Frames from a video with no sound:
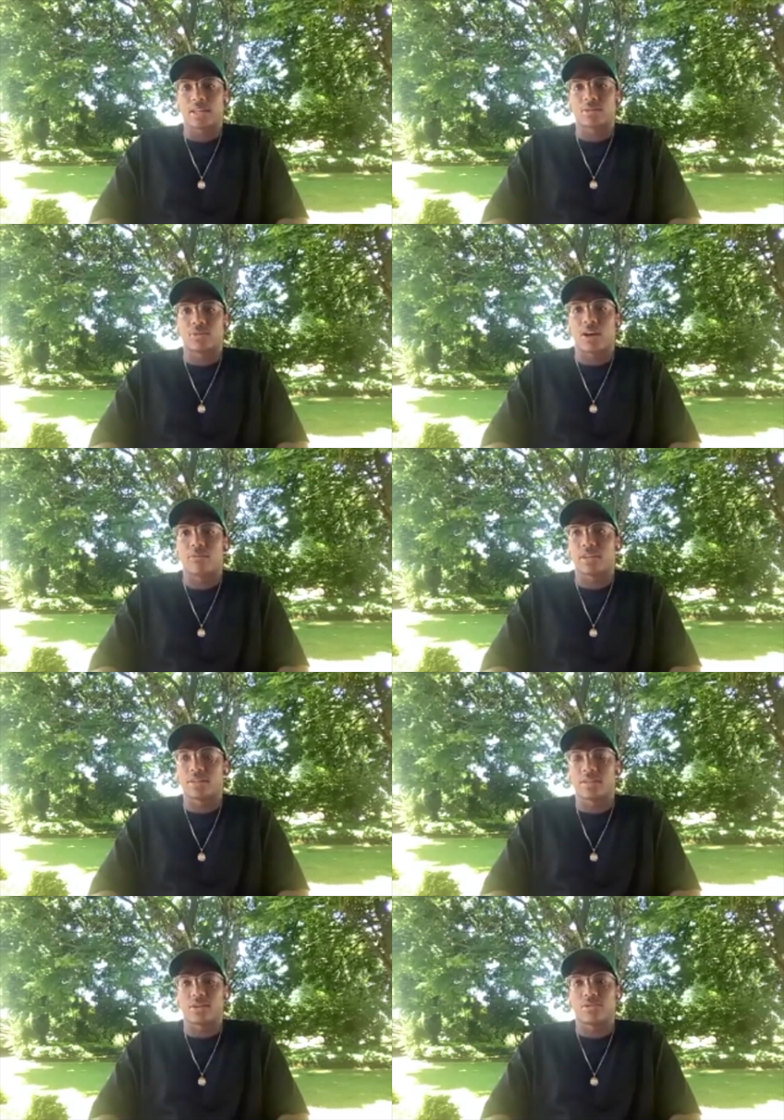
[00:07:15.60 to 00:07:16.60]
what I would
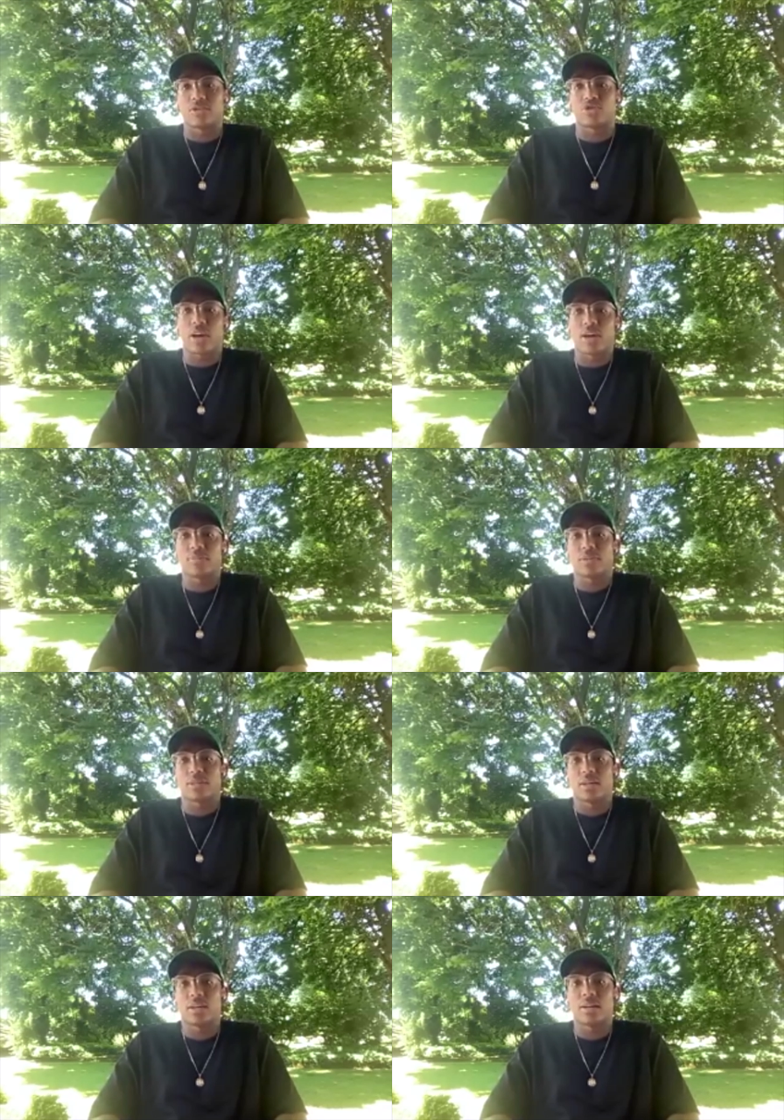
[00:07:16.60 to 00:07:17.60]
consider the traps
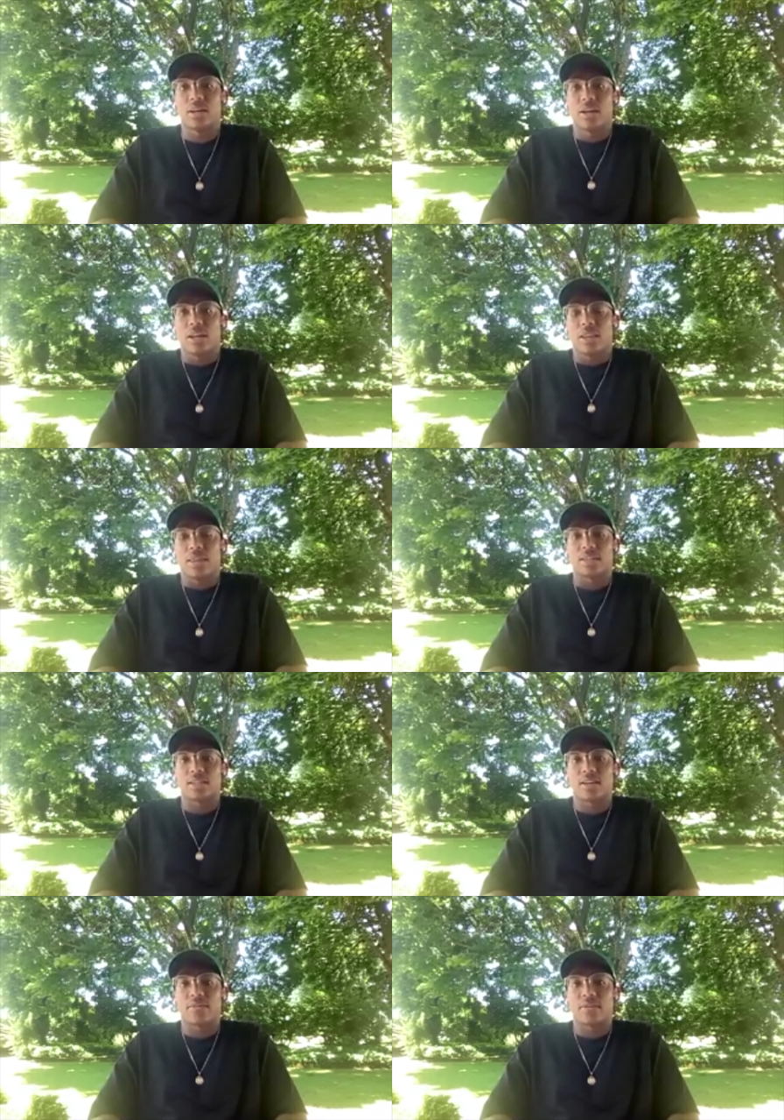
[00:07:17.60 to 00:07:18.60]
and the
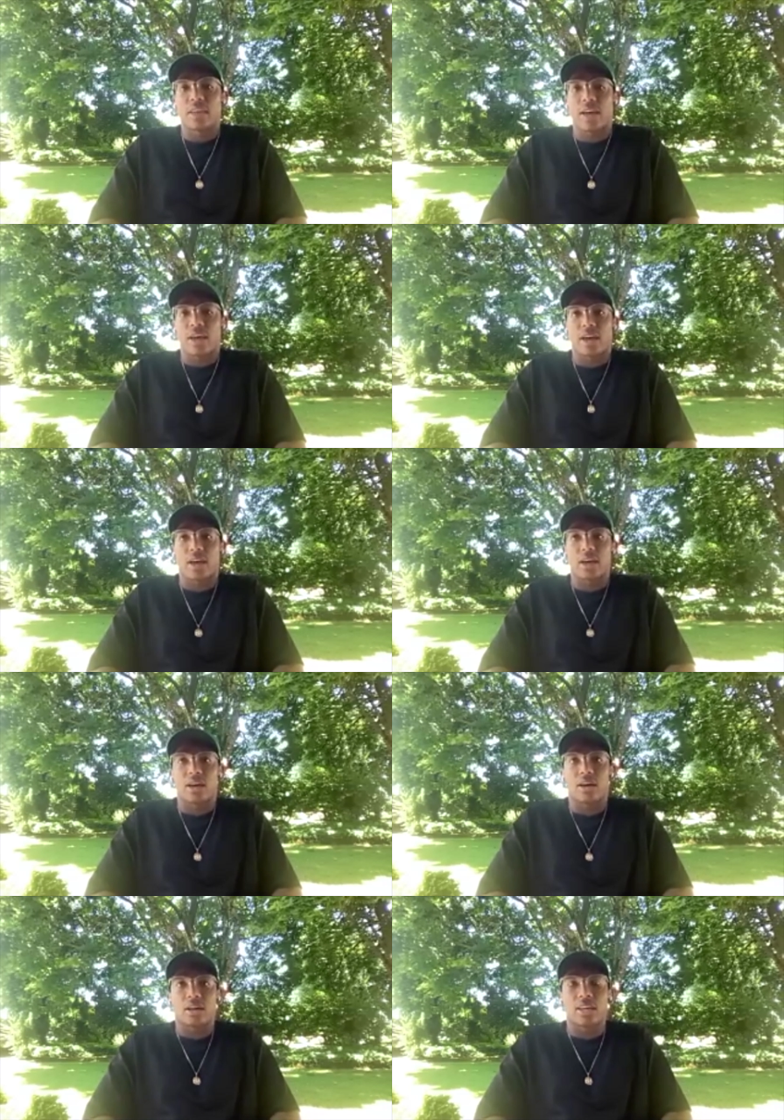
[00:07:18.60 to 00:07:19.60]
stuff that
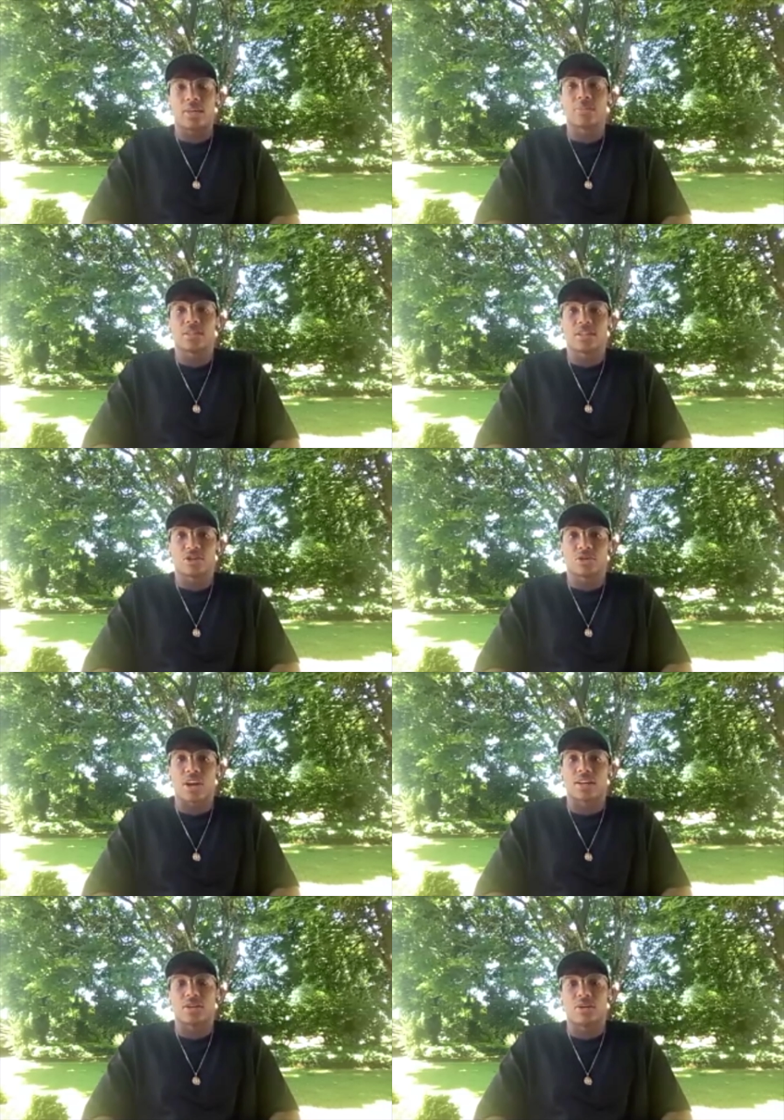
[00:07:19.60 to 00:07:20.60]
keeps us
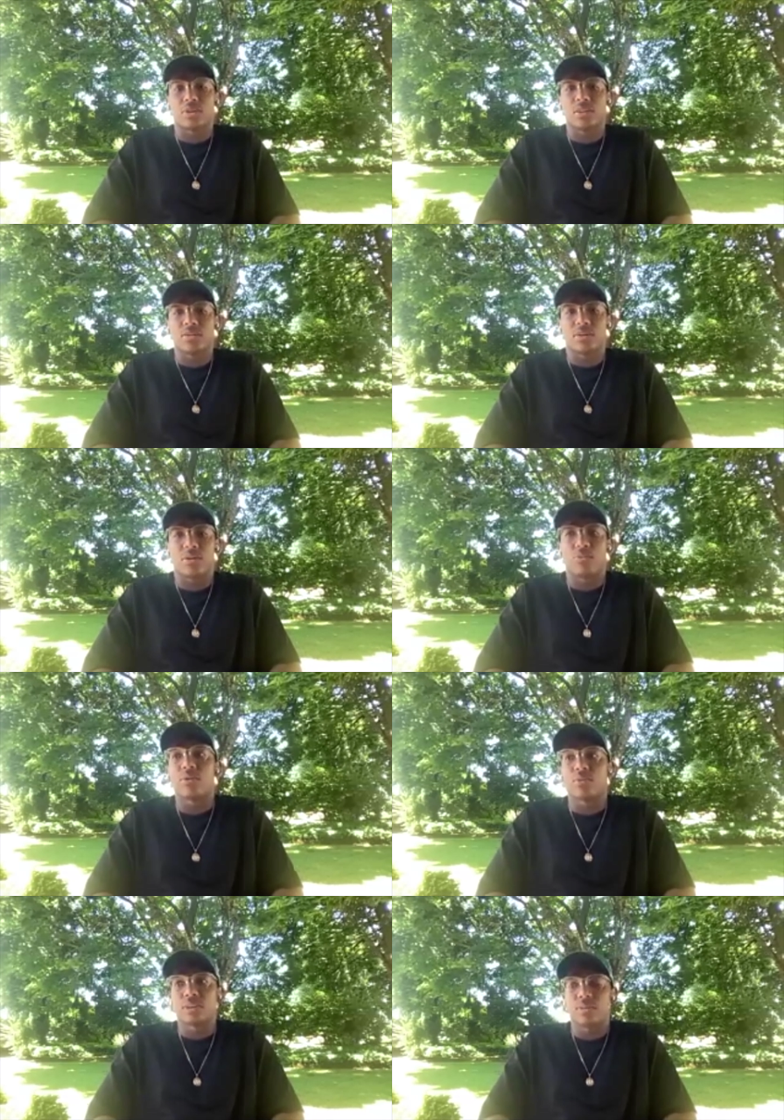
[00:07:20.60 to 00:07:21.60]
distracted on what
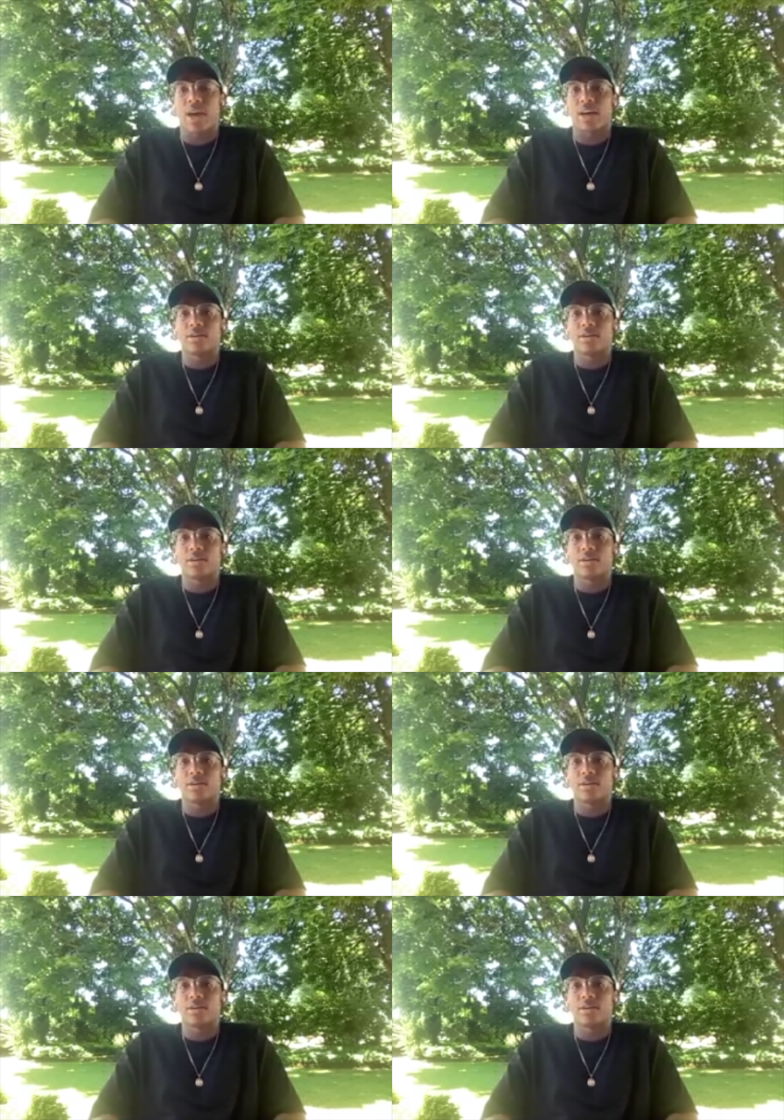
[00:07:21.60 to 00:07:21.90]
really matters.